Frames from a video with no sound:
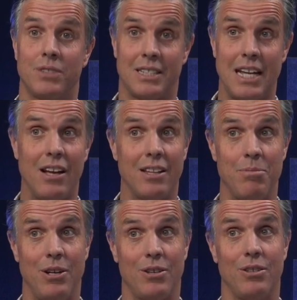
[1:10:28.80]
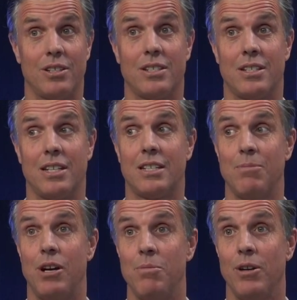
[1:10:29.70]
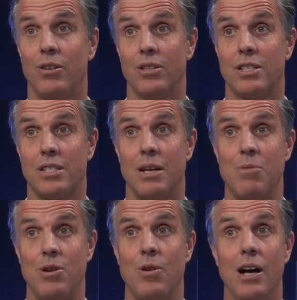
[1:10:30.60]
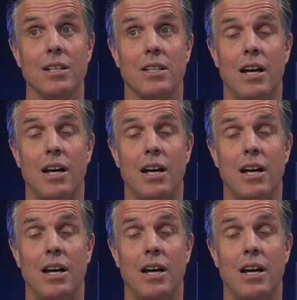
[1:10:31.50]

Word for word: tell the miracles, the small miracles to someone who else,